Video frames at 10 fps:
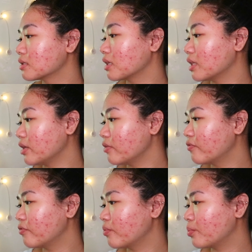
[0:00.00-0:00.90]
Cliff
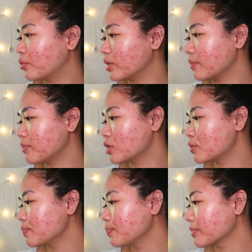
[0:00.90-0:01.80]

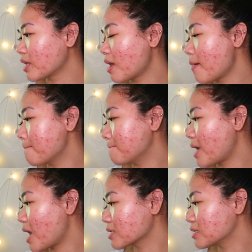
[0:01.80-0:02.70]
Premium
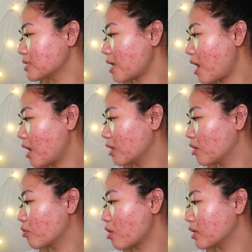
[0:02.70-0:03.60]
Max
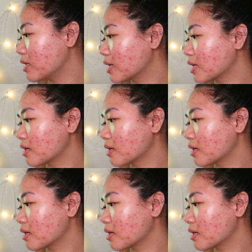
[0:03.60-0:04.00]
Hyaluronic